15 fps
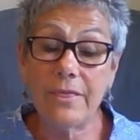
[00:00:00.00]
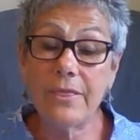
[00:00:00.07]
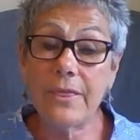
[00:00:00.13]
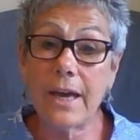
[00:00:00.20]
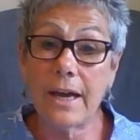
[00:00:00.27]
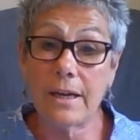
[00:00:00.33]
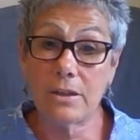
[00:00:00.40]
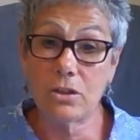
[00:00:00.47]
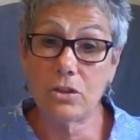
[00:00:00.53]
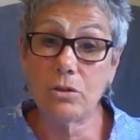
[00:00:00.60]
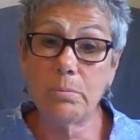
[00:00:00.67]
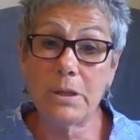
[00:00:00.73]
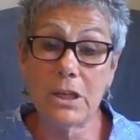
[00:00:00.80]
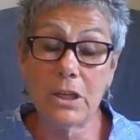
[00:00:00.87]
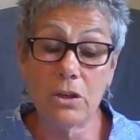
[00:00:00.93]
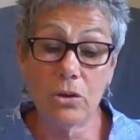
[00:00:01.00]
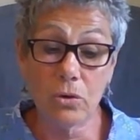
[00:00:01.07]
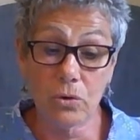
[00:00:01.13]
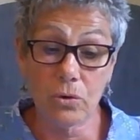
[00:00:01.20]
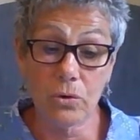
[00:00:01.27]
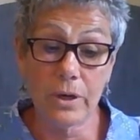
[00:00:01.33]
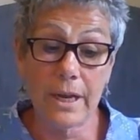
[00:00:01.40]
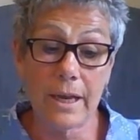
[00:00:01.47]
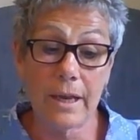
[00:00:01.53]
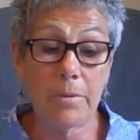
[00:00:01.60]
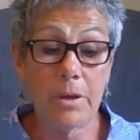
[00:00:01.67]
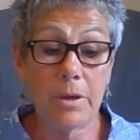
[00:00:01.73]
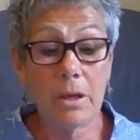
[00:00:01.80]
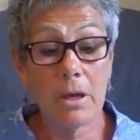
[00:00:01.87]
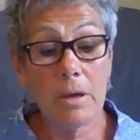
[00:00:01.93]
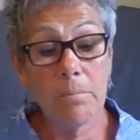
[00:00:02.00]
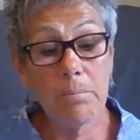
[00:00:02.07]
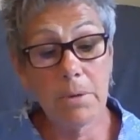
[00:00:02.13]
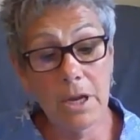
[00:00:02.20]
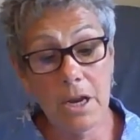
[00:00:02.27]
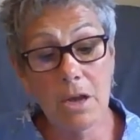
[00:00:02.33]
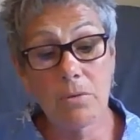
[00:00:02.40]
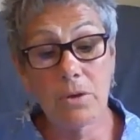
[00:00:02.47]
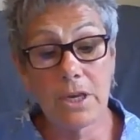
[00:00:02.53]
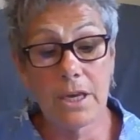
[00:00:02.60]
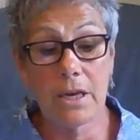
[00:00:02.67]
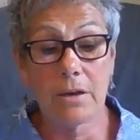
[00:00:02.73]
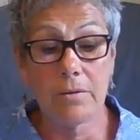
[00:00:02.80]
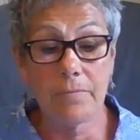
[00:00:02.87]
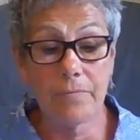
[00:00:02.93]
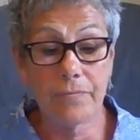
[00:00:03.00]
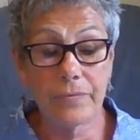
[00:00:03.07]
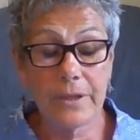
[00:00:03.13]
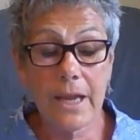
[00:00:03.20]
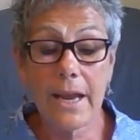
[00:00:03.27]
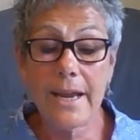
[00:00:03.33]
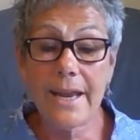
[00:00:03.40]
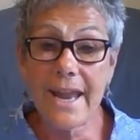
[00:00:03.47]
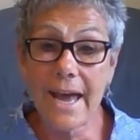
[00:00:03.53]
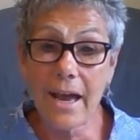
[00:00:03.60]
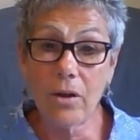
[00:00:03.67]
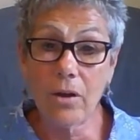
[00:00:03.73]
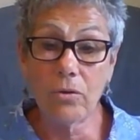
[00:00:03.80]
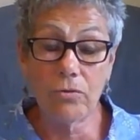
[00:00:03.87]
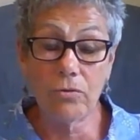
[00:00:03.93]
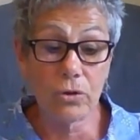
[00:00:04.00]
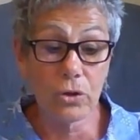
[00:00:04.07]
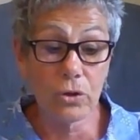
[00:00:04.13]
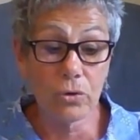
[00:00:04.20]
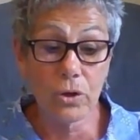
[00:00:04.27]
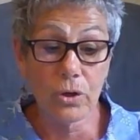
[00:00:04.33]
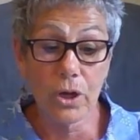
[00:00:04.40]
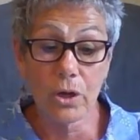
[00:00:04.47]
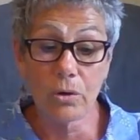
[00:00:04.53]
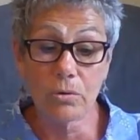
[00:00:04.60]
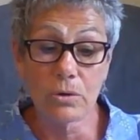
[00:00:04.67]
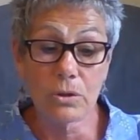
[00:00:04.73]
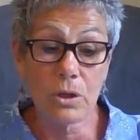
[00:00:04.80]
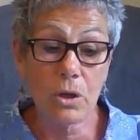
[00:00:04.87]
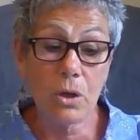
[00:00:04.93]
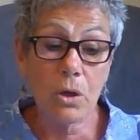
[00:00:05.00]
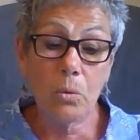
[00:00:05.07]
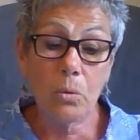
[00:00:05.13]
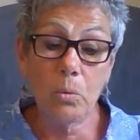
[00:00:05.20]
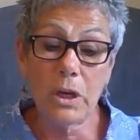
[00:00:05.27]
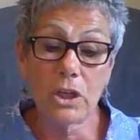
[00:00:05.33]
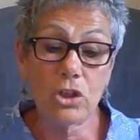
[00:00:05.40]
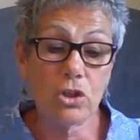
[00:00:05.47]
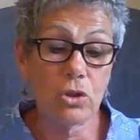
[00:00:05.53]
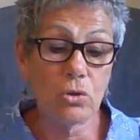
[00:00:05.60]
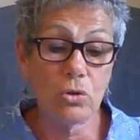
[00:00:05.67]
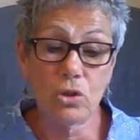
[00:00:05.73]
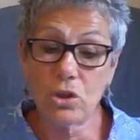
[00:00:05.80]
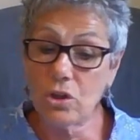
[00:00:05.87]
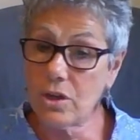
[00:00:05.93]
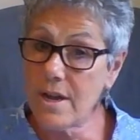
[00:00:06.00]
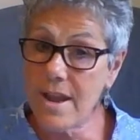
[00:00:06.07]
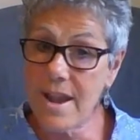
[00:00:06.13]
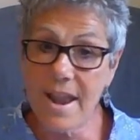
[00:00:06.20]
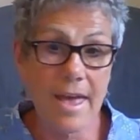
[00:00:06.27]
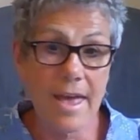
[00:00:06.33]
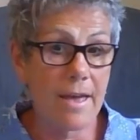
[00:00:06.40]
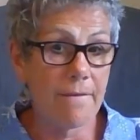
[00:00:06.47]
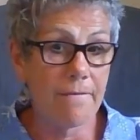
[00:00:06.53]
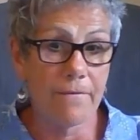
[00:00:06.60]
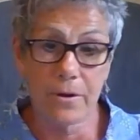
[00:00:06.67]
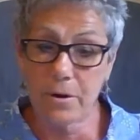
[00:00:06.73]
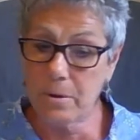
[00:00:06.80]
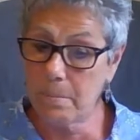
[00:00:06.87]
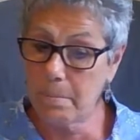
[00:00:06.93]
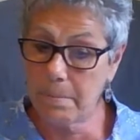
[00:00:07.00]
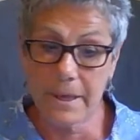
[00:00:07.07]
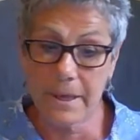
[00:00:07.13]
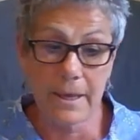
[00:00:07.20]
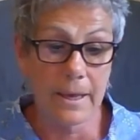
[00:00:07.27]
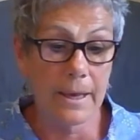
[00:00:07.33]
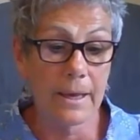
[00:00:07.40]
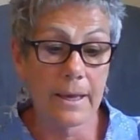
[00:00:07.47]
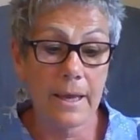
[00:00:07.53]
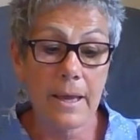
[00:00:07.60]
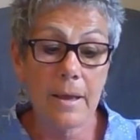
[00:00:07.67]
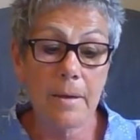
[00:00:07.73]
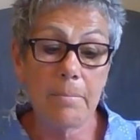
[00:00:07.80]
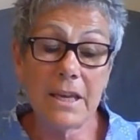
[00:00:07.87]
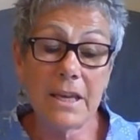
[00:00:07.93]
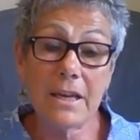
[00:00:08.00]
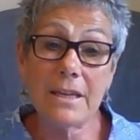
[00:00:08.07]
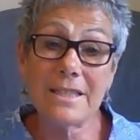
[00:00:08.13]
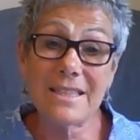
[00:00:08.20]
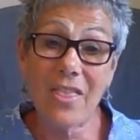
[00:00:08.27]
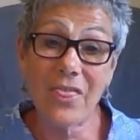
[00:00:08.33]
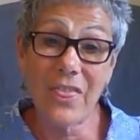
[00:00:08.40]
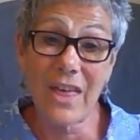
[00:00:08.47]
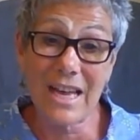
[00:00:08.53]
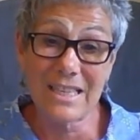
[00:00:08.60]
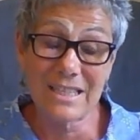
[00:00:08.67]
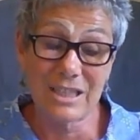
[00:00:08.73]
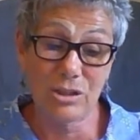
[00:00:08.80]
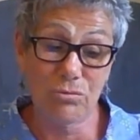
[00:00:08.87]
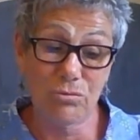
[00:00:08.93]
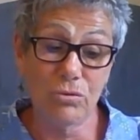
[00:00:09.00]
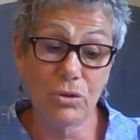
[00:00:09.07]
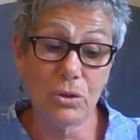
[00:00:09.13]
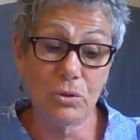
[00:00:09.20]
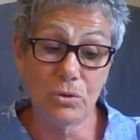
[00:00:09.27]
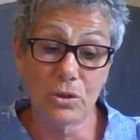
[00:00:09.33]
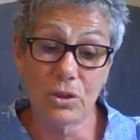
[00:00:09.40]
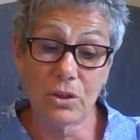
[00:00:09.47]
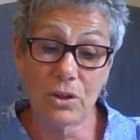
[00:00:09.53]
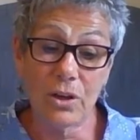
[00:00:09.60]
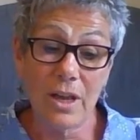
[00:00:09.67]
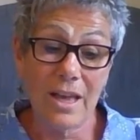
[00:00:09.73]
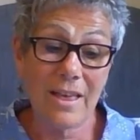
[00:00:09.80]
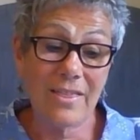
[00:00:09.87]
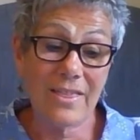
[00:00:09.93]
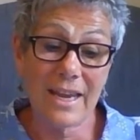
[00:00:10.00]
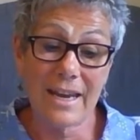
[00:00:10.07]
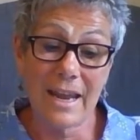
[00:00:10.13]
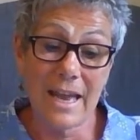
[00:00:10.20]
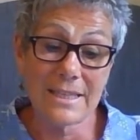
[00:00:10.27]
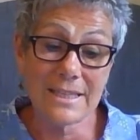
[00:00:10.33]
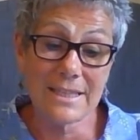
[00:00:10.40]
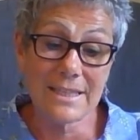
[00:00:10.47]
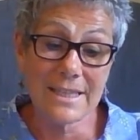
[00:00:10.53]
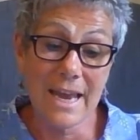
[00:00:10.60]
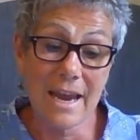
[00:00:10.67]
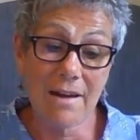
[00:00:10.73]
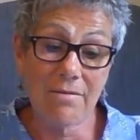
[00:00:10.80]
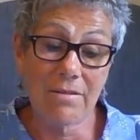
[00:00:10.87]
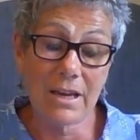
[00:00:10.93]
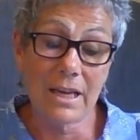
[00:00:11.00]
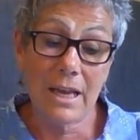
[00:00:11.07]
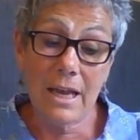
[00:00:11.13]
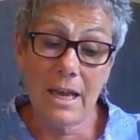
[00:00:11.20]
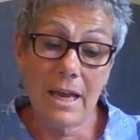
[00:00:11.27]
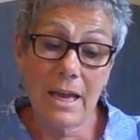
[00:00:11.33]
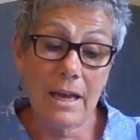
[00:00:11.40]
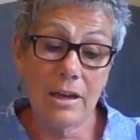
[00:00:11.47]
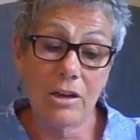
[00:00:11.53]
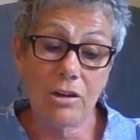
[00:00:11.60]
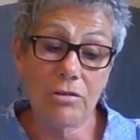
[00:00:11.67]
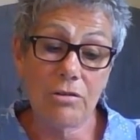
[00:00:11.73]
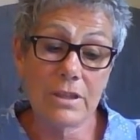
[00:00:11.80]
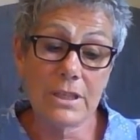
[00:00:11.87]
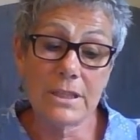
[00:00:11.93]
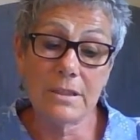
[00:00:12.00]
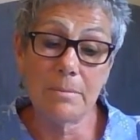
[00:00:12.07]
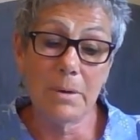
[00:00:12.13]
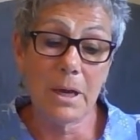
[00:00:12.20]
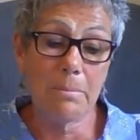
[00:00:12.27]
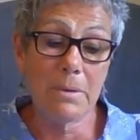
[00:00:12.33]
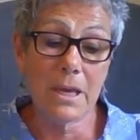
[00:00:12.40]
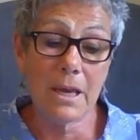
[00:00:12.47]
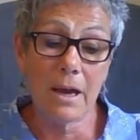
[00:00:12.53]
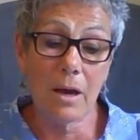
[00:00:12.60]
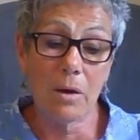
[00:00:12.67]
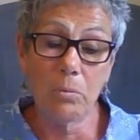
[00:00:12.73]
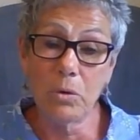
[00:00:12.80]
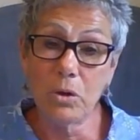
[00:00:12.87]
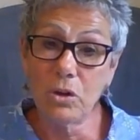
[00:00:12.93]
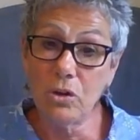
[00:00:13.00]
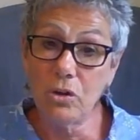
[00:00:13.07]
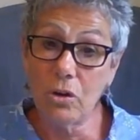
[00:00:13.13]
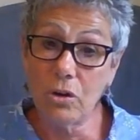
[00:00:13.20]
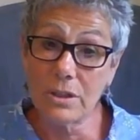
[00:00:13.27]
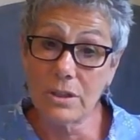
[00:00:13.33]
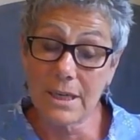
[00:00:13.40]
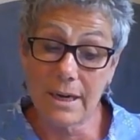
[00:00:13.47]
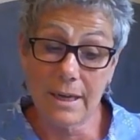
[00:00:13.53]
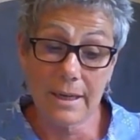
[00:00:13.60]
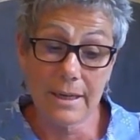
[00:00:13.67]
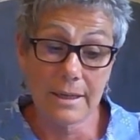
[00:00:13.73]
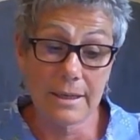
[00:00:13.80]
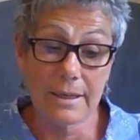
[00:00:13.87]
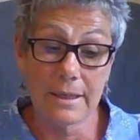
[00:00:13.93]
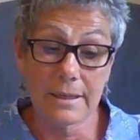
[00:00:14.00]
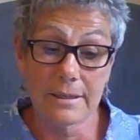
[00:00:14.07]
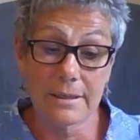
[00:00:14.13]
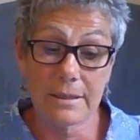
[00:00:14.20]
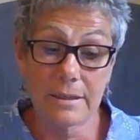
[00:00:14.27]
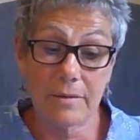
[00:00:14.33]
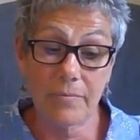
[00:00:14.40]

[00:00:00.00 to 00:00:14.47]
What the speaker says: That shall be your name, Pinocchio. Now for your nose, which you should never pick, because that is ruder than staring, and Carissima Mia would not like it.